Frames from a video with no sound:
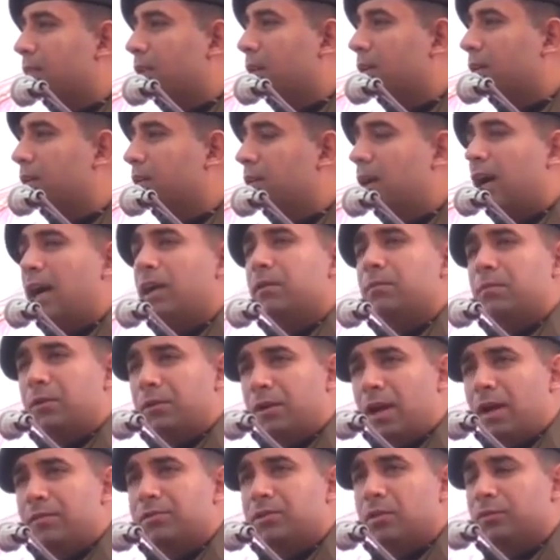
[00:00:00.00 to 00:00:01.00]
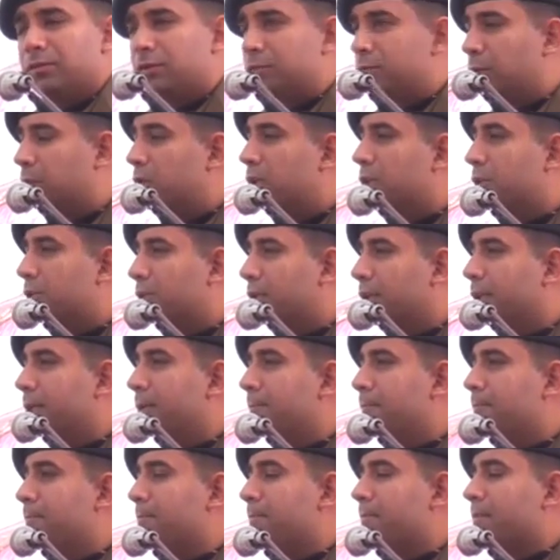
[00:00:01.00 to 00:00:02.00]
uh, and perhaps of the world
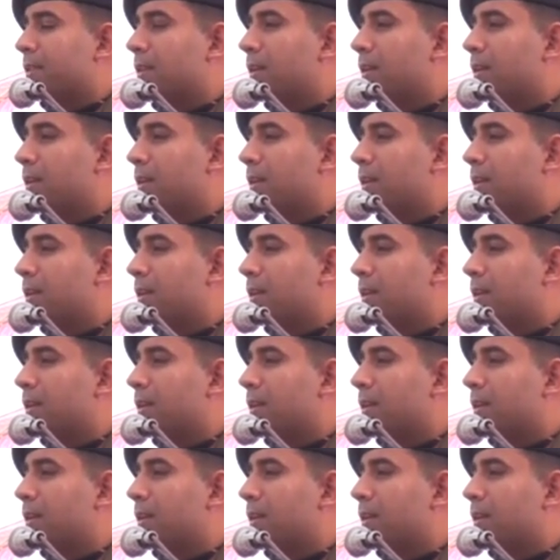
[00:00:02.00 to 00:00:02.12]
today.